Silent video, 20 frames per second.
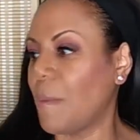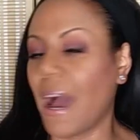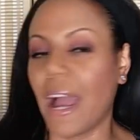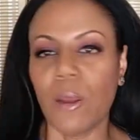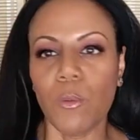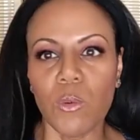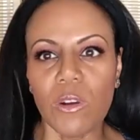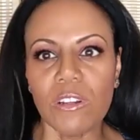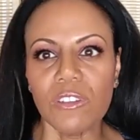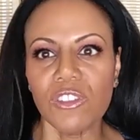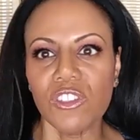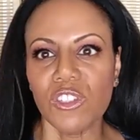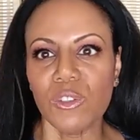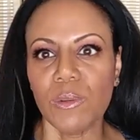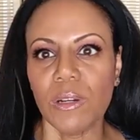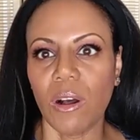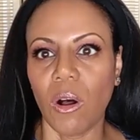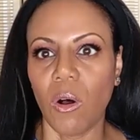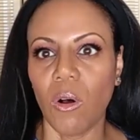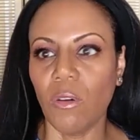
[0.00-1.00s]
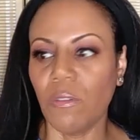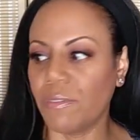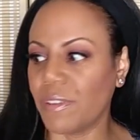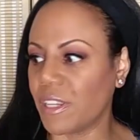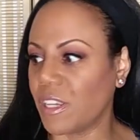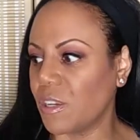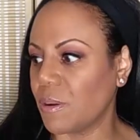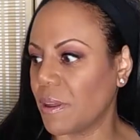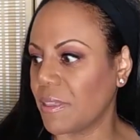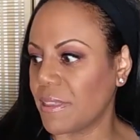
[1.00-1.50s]
I will do a whole
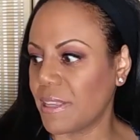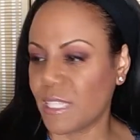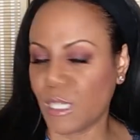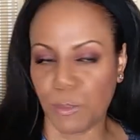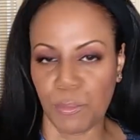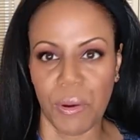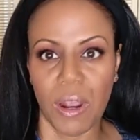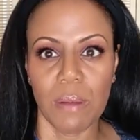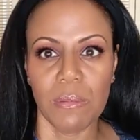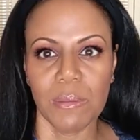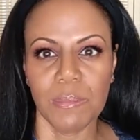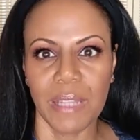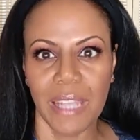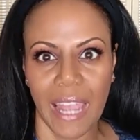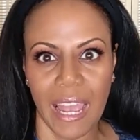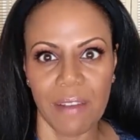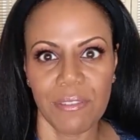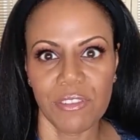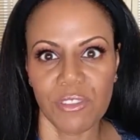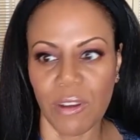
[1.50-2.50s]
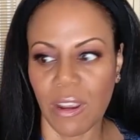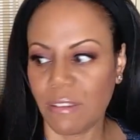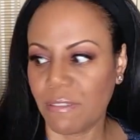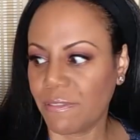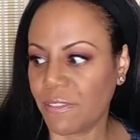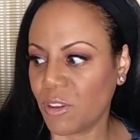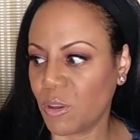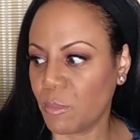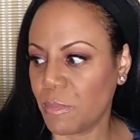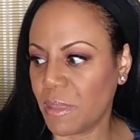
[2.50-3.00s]
video on this probably after I
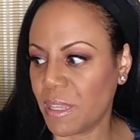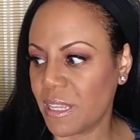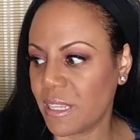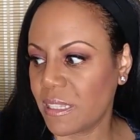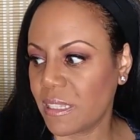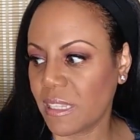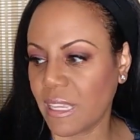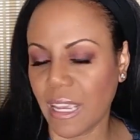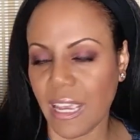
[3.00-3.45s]
film this,